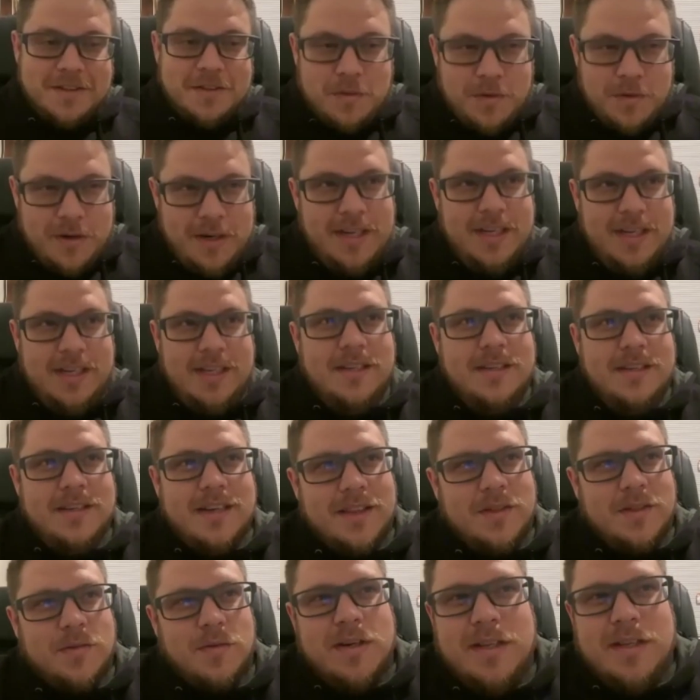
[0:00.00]
was a
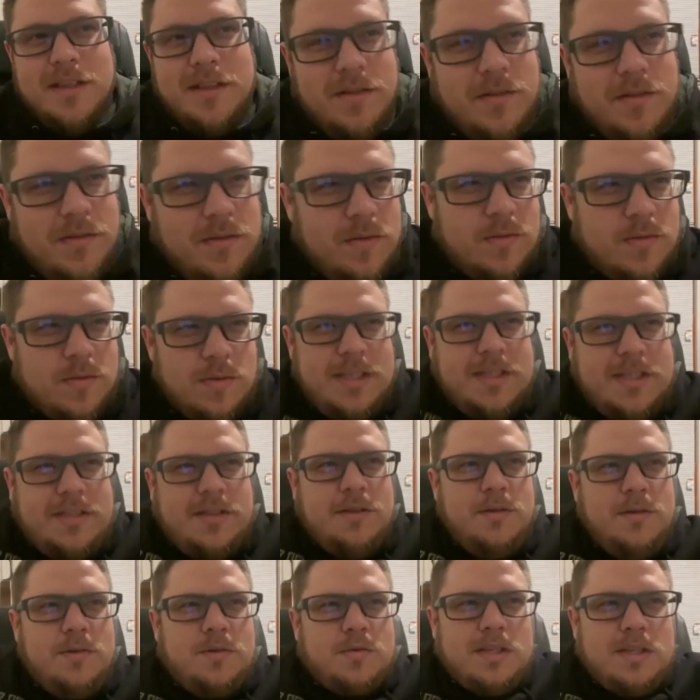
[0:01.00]
3-2,
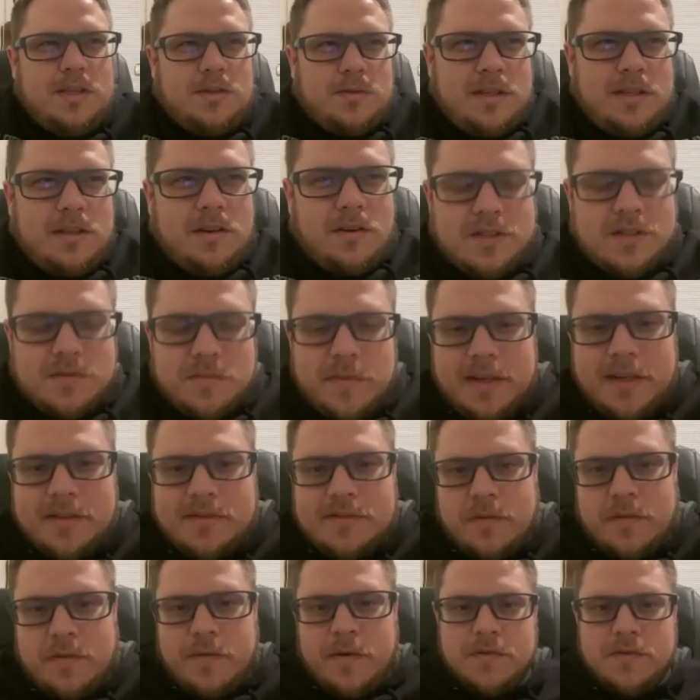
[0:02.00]
3-3
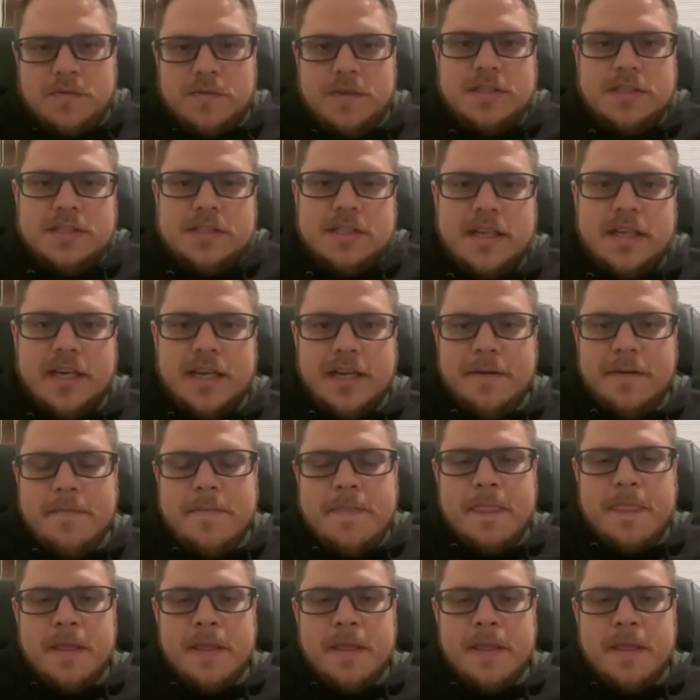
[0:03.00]
largemouth. It was our first fish of the day.